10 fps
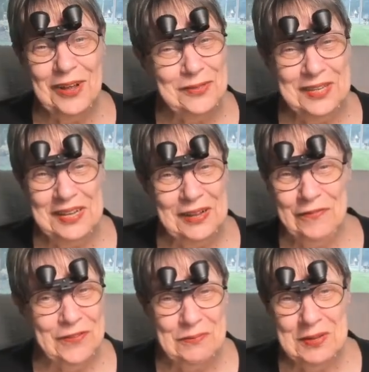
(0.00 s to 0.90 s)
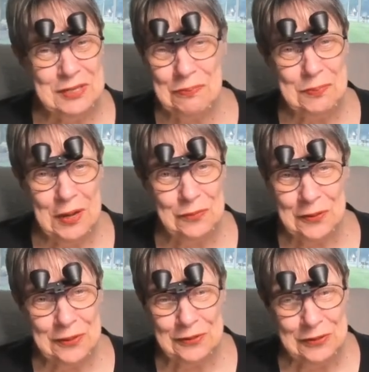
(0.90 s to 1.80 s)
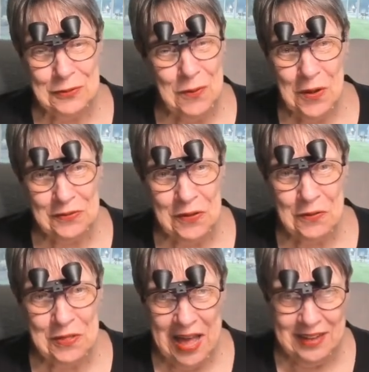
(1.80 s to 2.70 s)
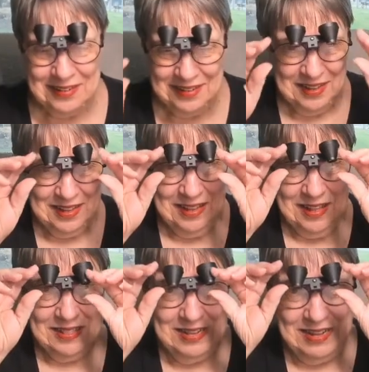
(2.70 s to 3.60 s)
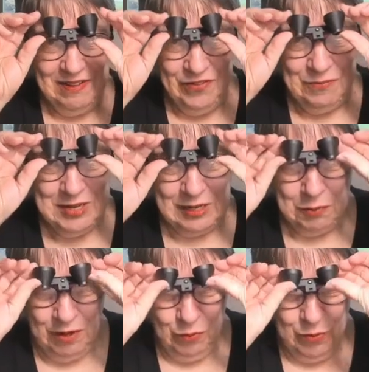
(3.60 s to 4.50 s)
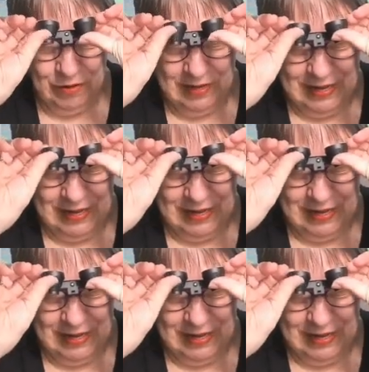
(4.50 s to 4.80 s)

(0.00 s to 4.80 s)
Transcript: the infamous but word, you all know that. The infamous but word